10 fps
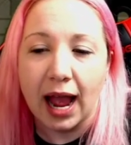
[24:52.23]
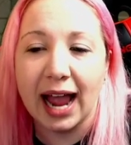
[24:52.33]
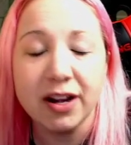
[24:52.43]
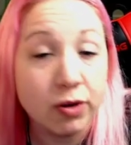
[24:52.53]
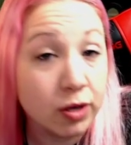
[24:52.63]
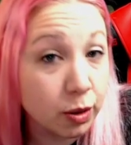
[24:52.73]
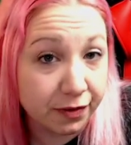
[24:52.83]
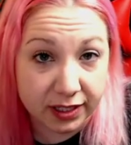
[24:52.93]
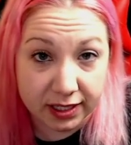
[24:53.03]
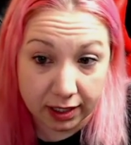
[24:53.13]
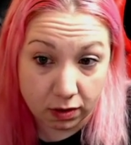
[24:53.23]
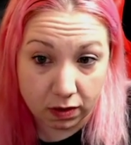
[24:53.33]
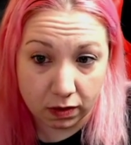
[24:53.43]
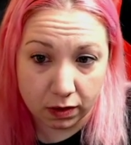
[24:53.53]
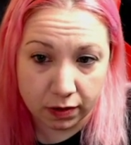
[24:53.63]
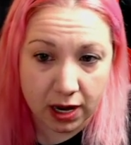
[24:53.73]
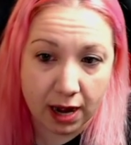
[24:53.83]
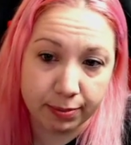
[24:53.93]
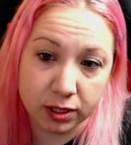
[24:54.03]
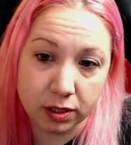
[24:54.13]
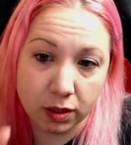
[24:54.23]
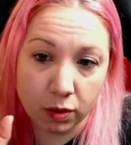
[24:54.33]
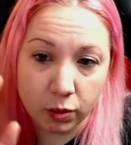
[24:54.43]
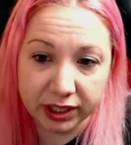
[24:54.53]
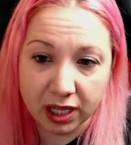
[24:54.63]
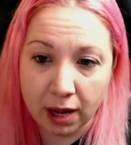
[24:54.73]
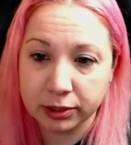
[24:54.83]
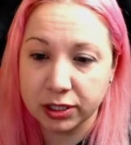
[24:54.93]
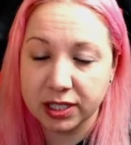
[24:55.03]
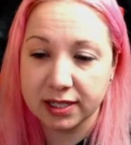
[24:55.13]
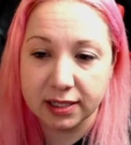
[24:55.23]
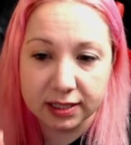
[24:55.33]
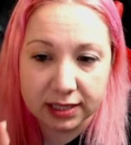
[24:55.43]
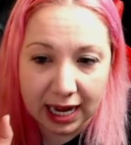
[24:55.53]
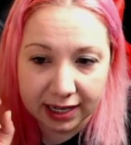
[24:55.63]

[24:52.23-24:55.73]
I don't know if it's that girl or not, but so what the commenter says is,